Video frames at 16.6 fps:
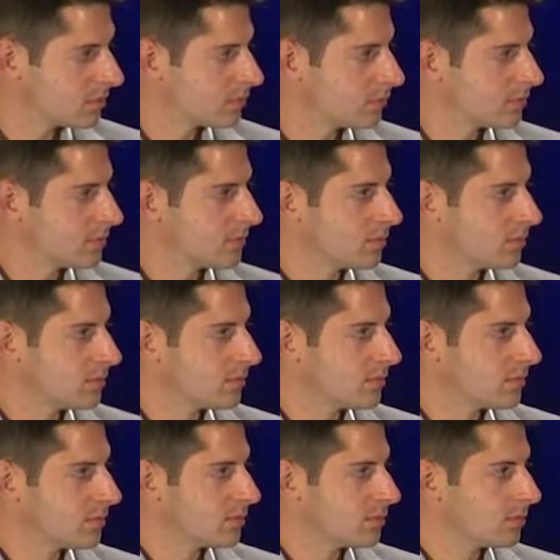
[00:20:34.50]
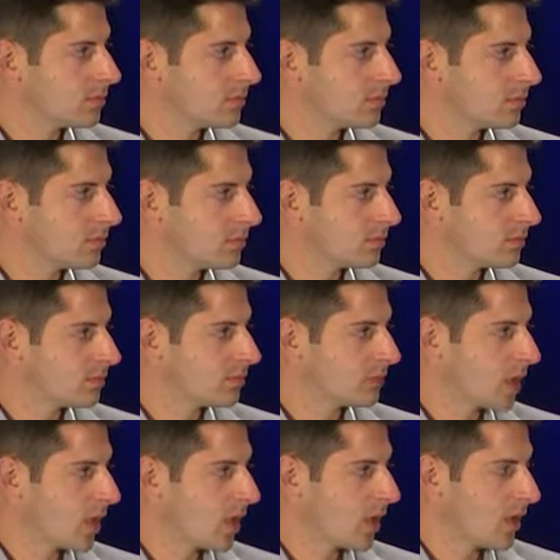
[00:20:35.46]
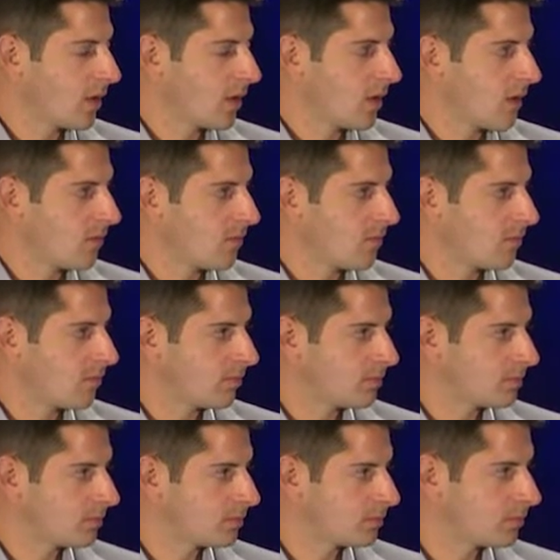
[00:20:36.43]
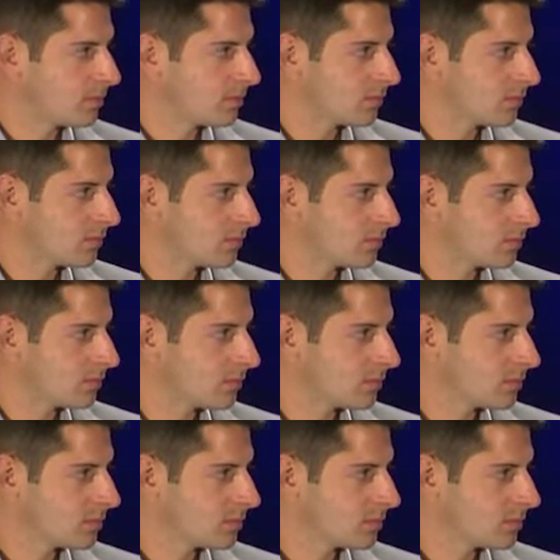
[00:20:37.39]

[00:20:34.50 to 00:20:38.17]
(silent)